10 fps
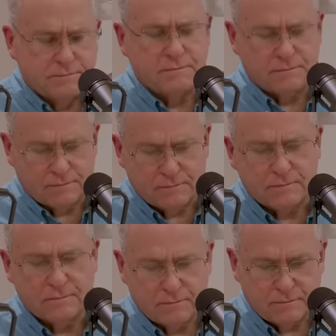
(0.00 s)

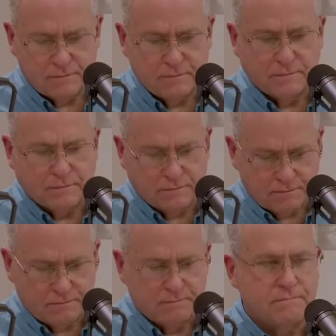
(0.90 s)

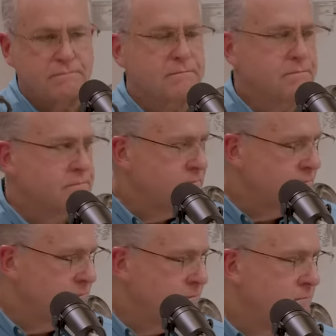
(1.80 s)

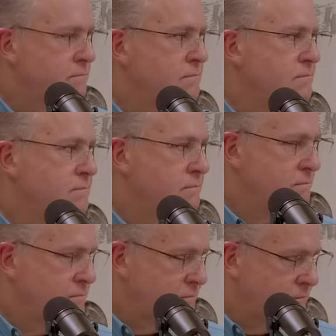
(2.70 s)

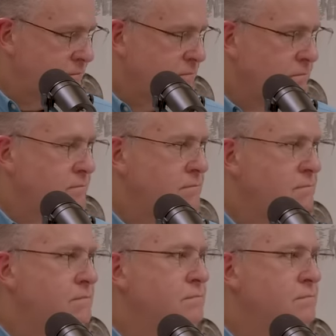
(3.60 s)
(silent)